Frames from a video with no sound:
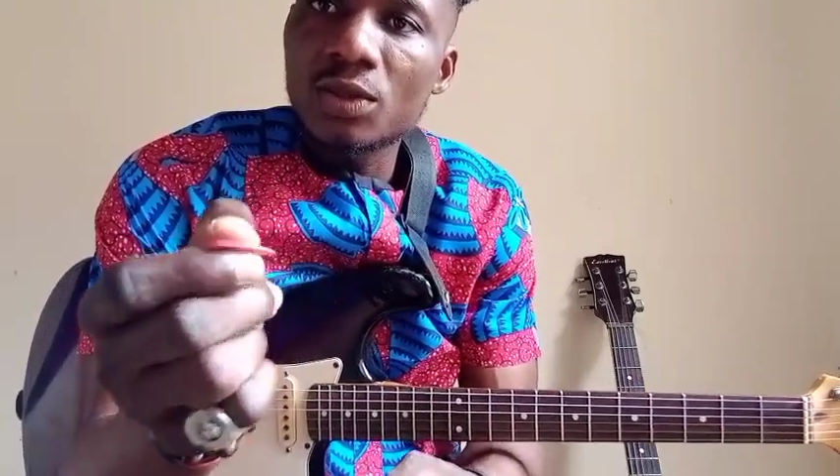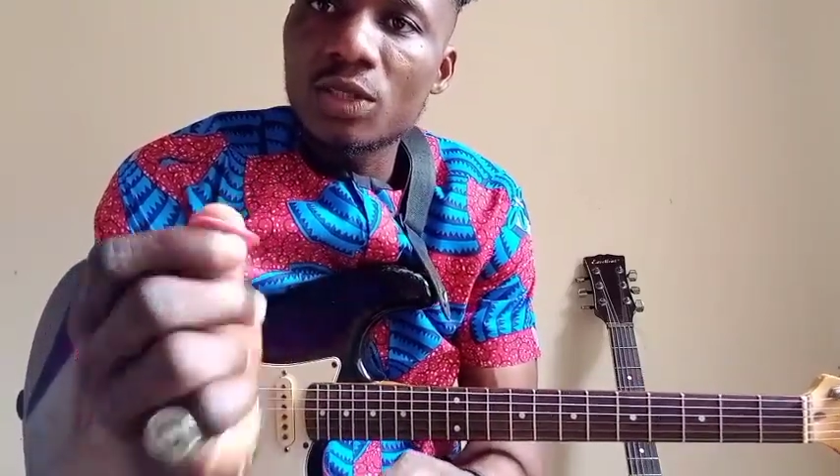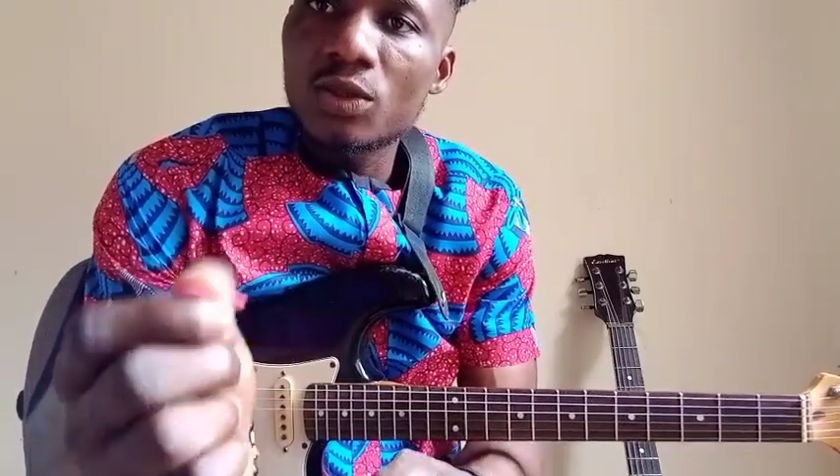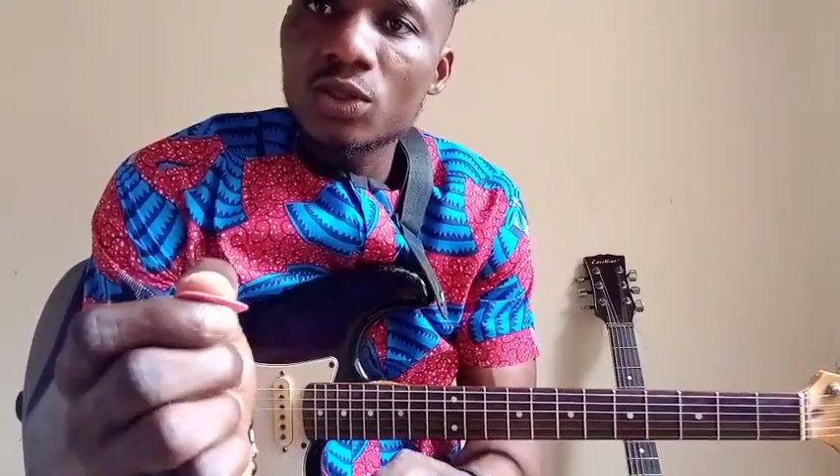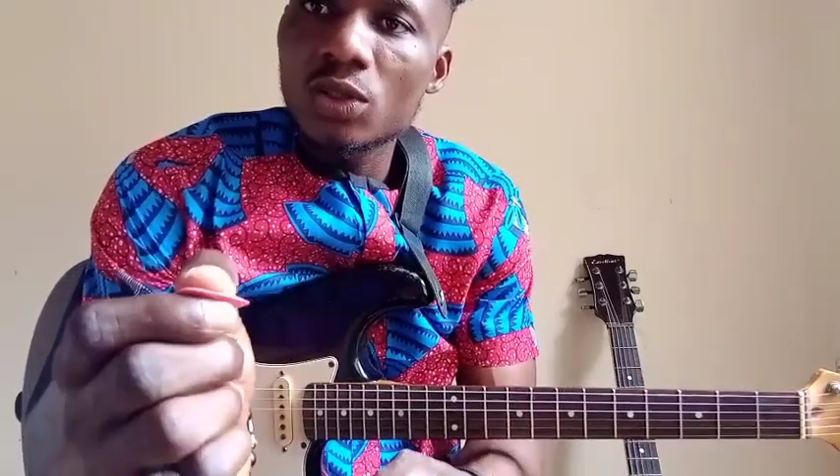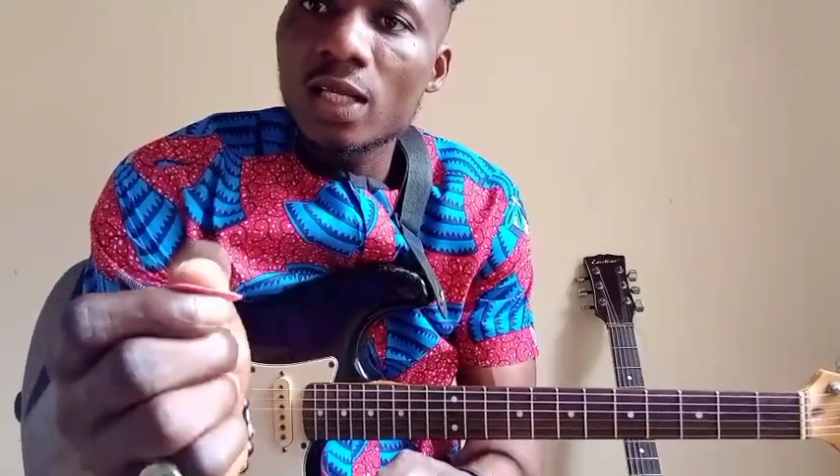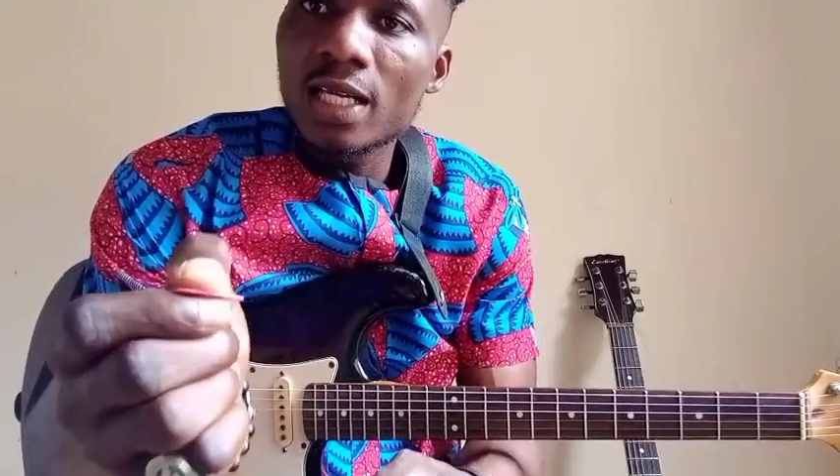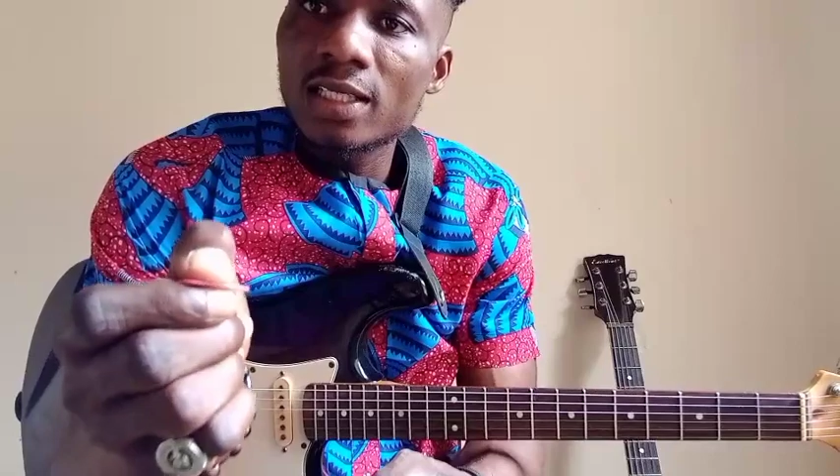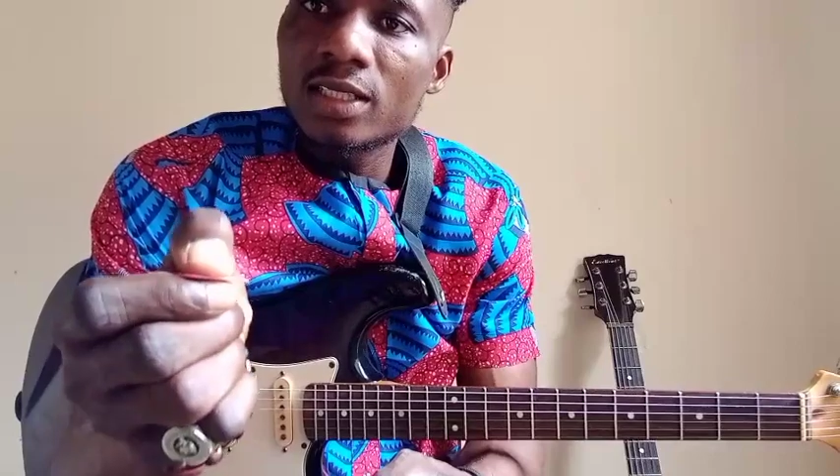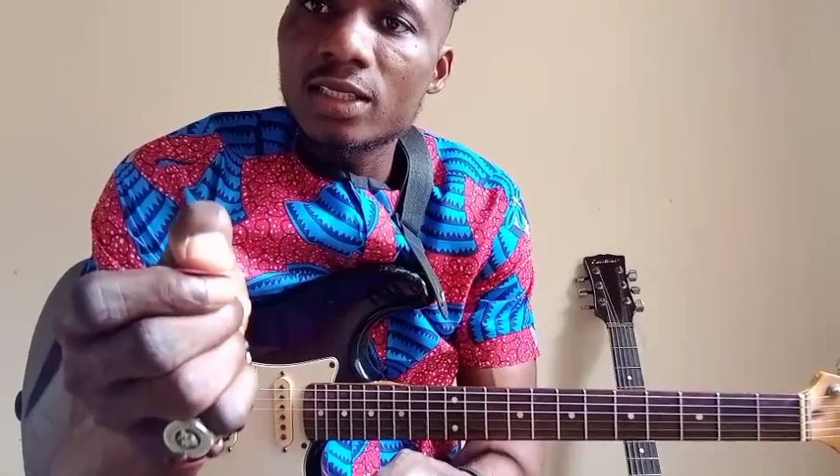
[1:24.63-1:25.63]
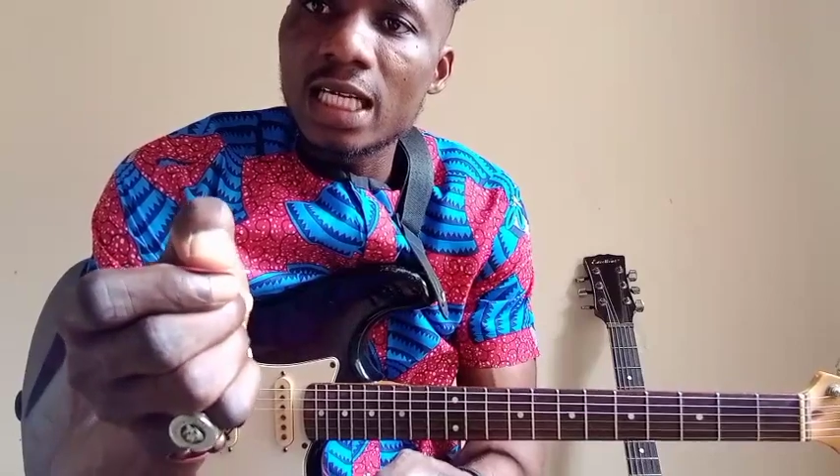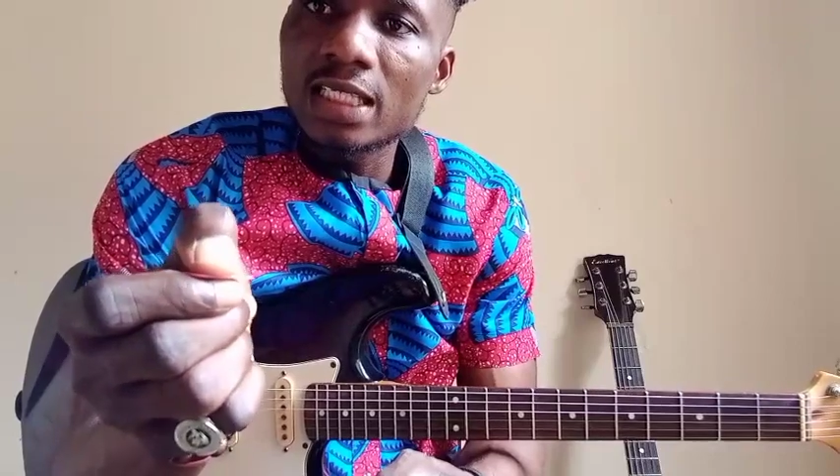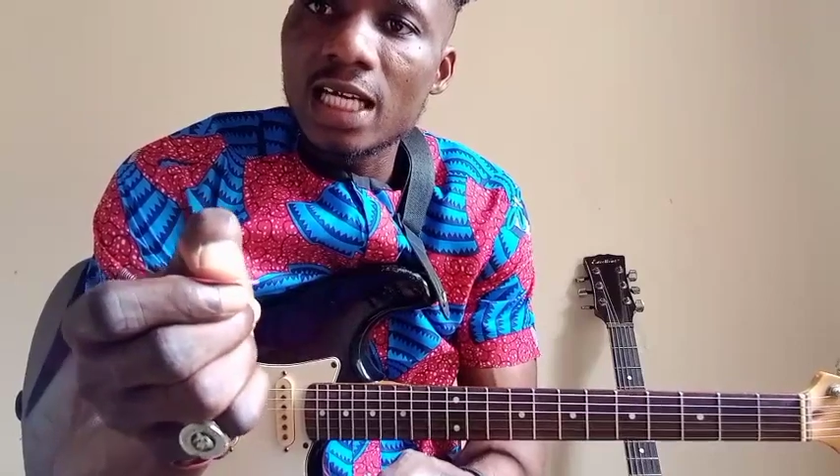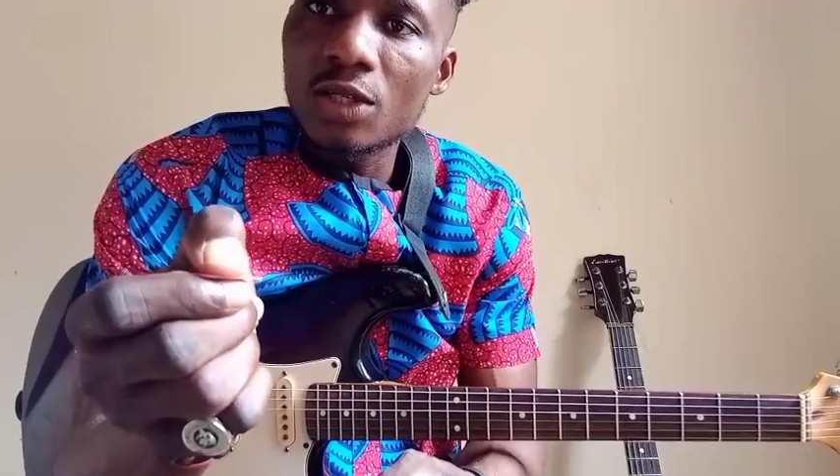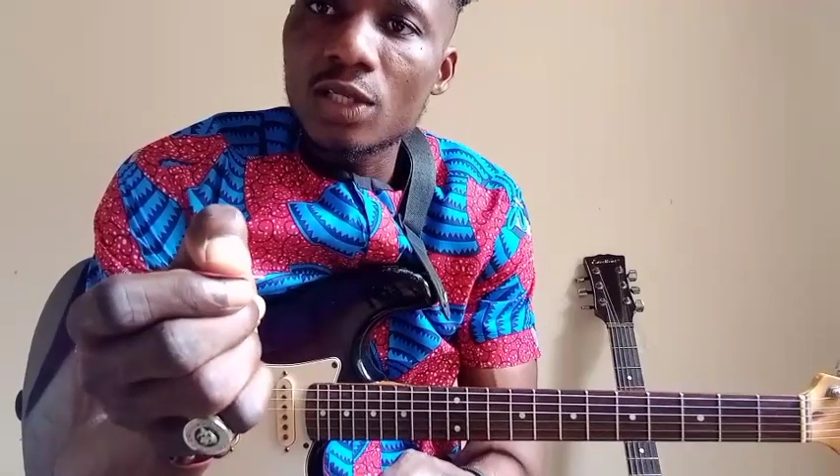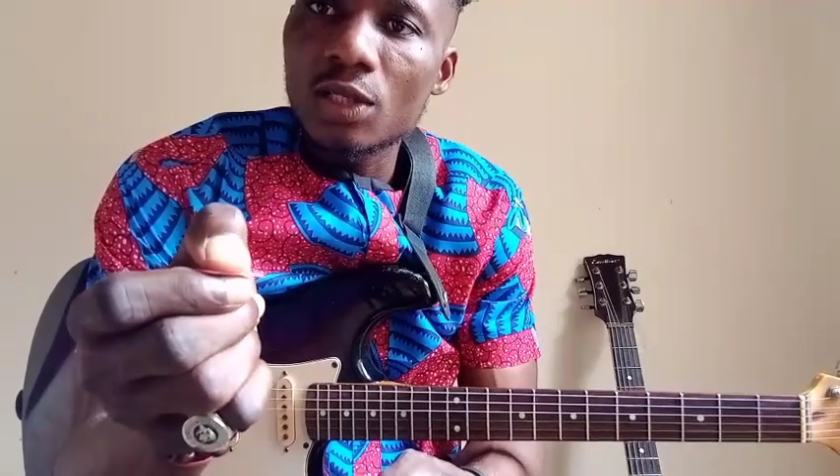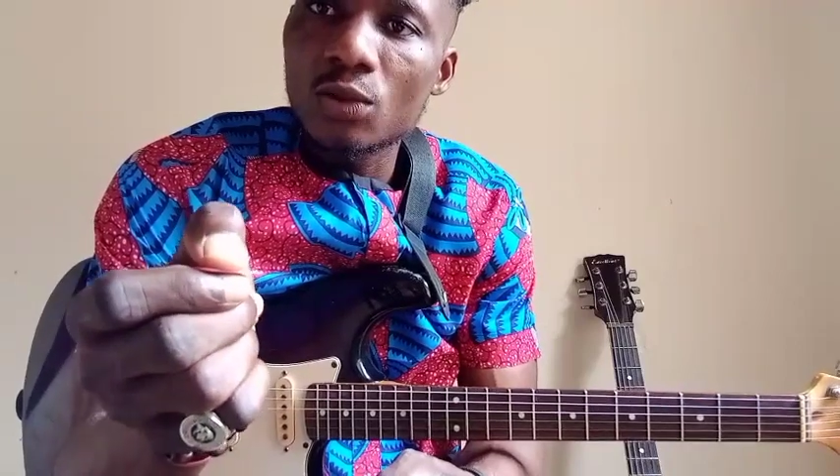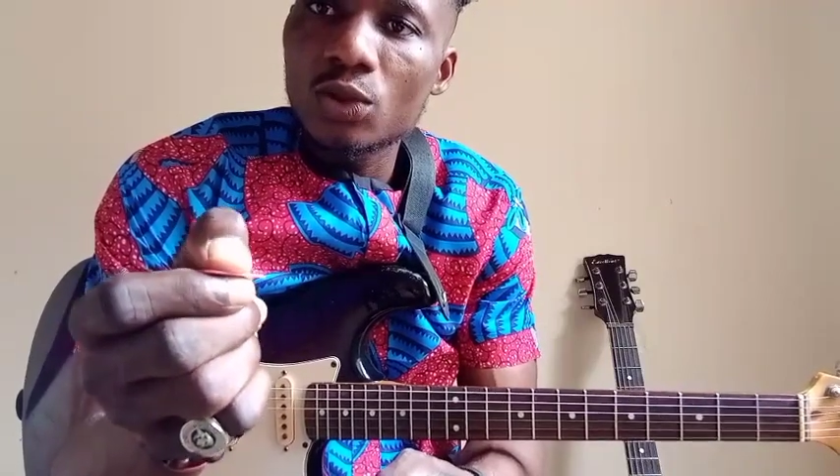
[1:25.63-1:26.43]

When it goes on like this, that is how you can